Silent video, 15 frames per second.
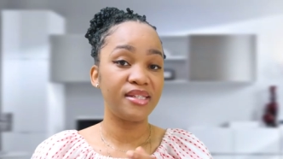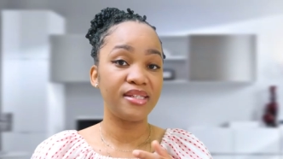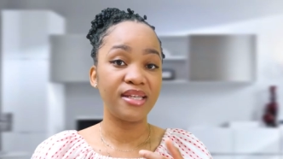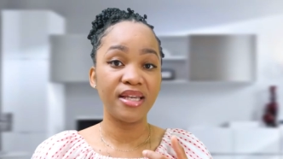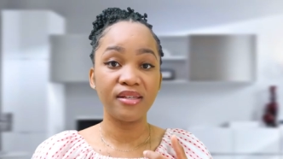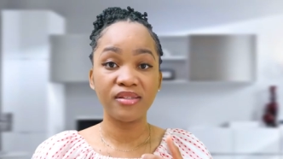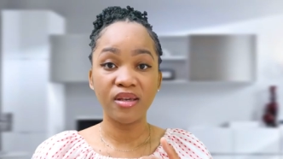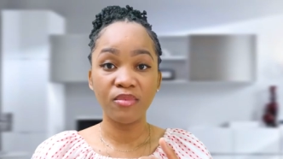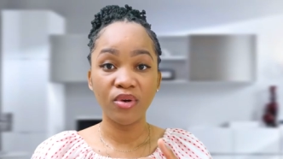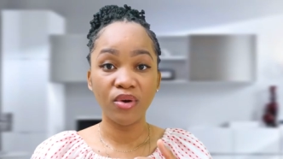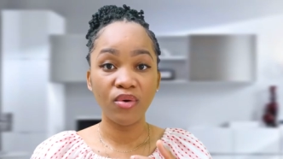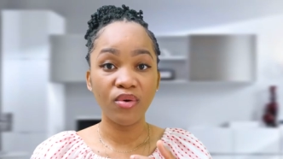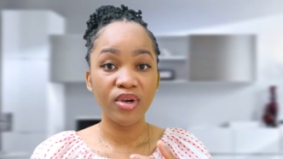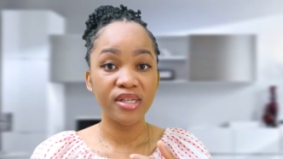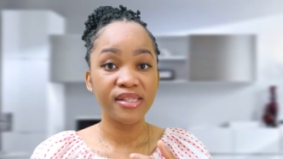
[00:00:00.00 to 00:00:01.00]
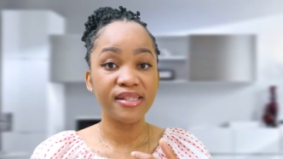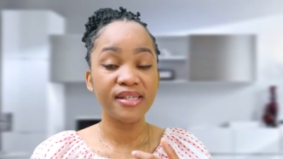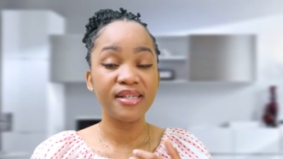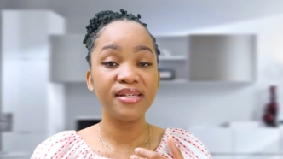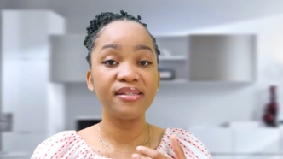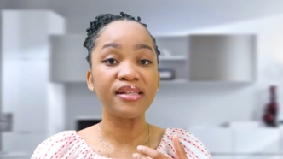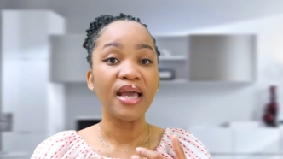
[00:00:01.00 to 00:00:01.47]
to take summer
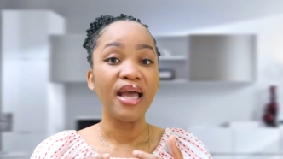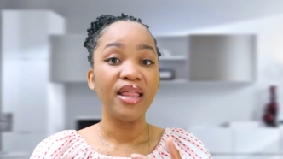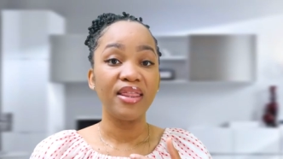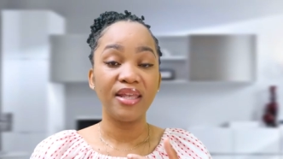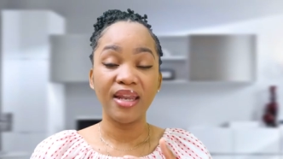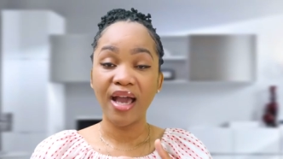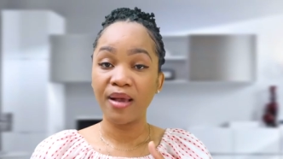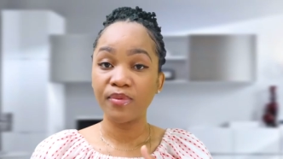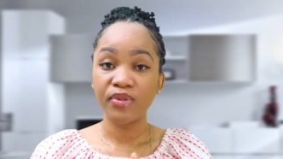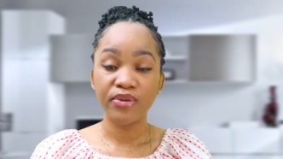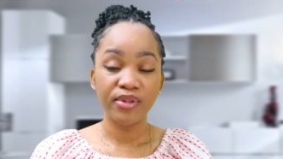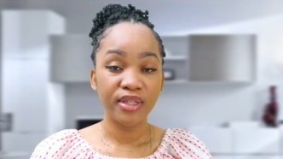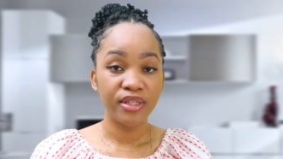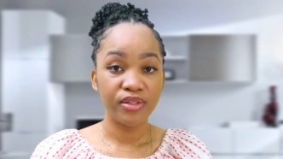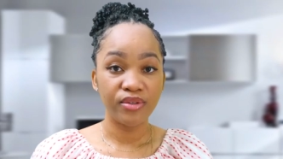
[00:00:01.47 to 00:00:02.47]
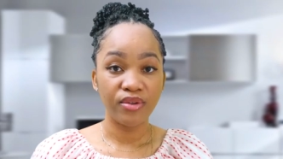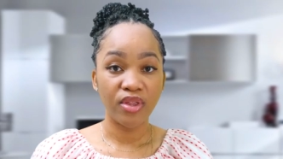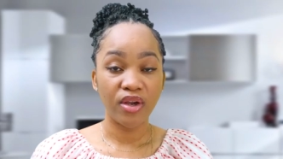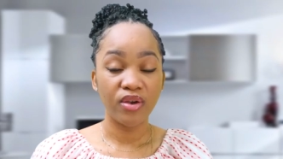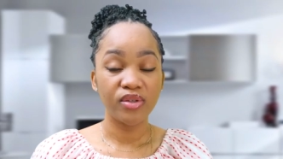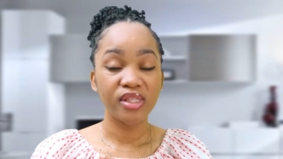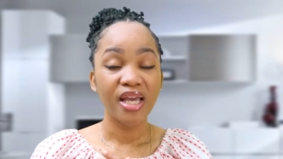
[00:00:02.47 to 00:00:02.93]
courses, then absolutely do
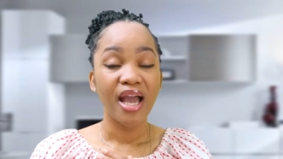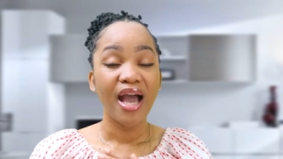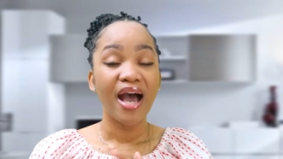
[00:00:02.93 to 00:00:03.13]
those.